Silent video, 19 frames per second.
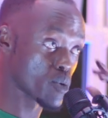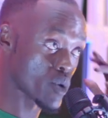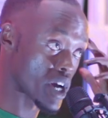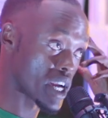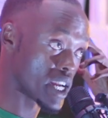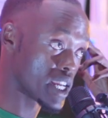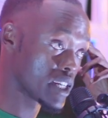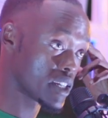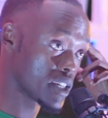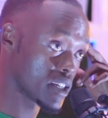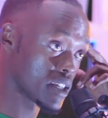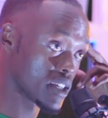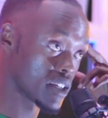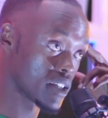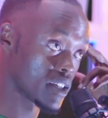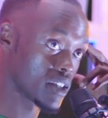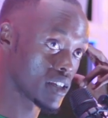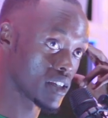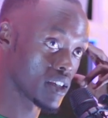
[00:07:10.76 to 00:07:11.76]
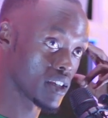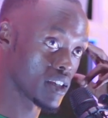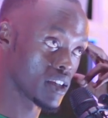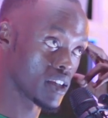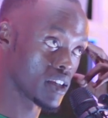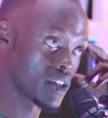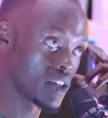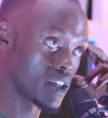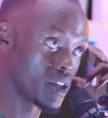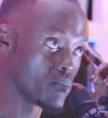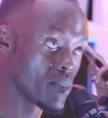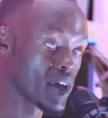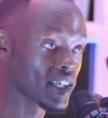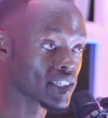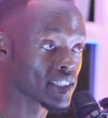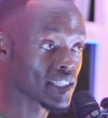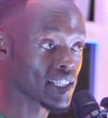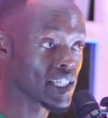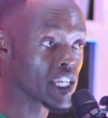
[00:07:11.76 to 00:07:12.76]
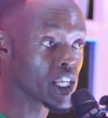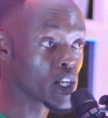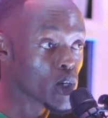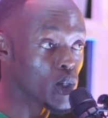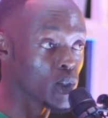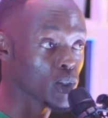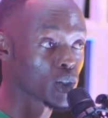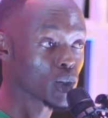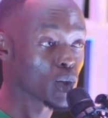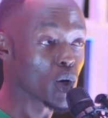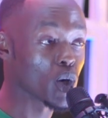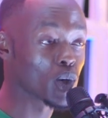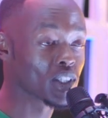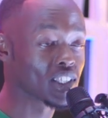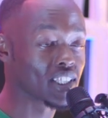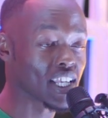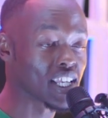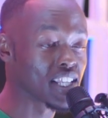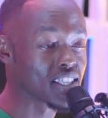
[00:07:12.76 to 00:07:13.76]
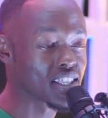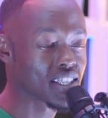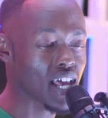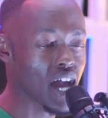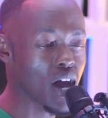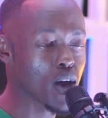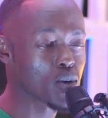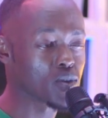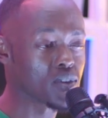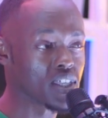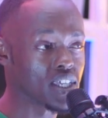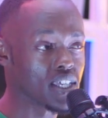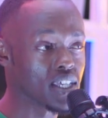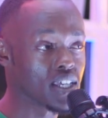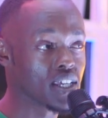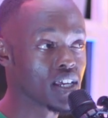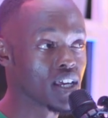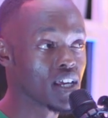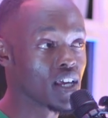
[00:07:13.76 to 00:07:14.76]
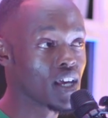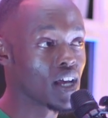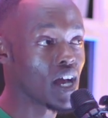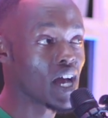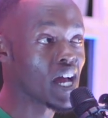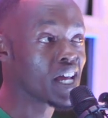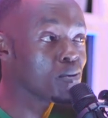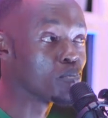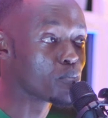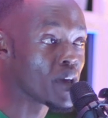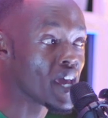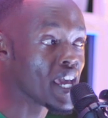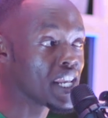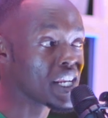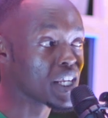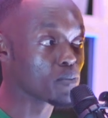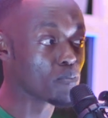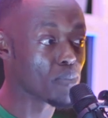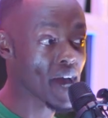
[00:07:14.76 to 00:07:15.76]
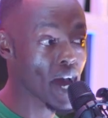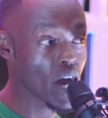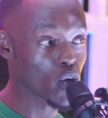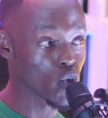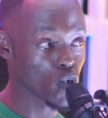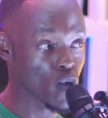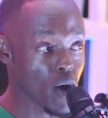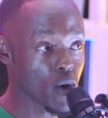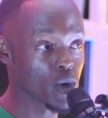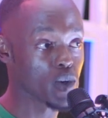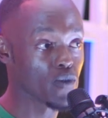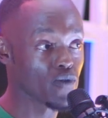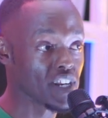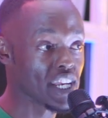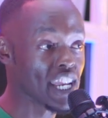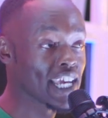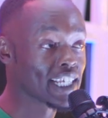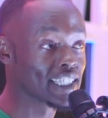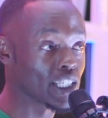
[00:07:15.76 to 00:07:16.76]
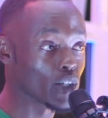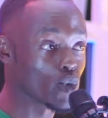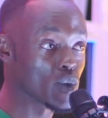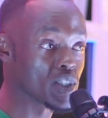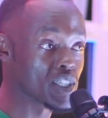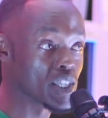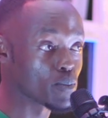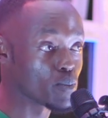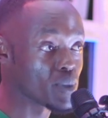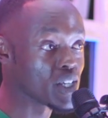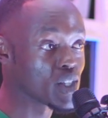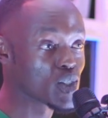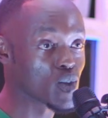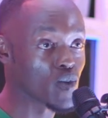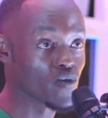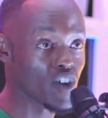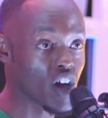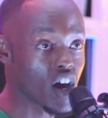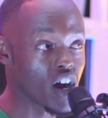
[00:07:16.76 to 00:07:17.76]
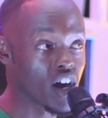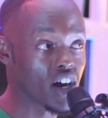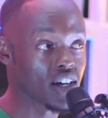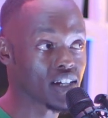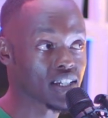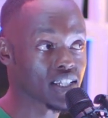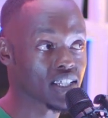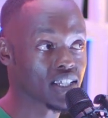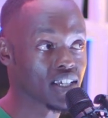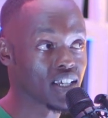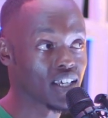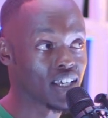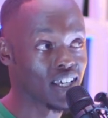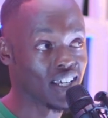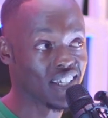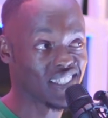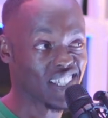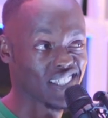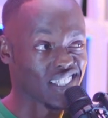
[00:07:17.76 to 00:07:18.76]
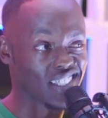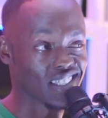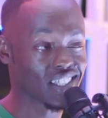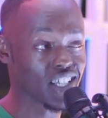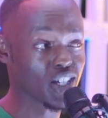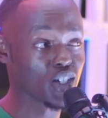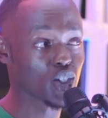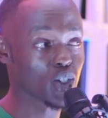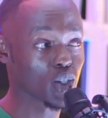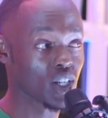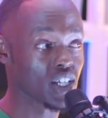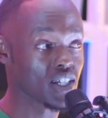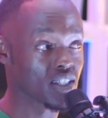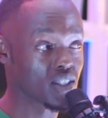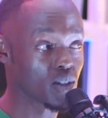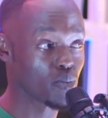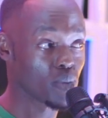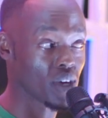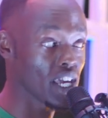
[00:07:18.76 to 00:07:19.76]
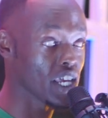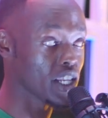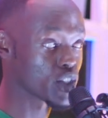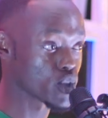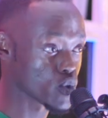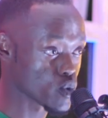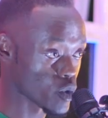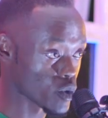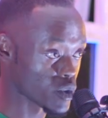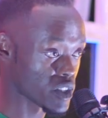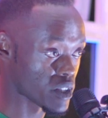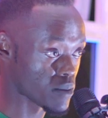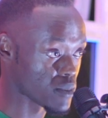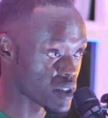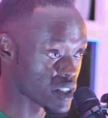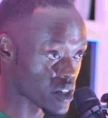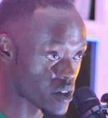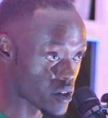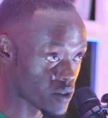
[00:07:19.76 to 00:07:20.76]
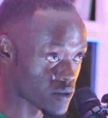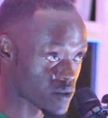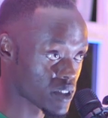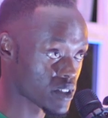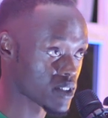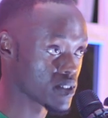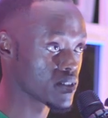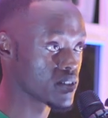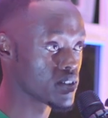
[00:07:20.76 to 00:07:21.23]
brain, it makes little to no sense how the unpainted background of an exquisite piece of art is as essential as the paint strokes themselves,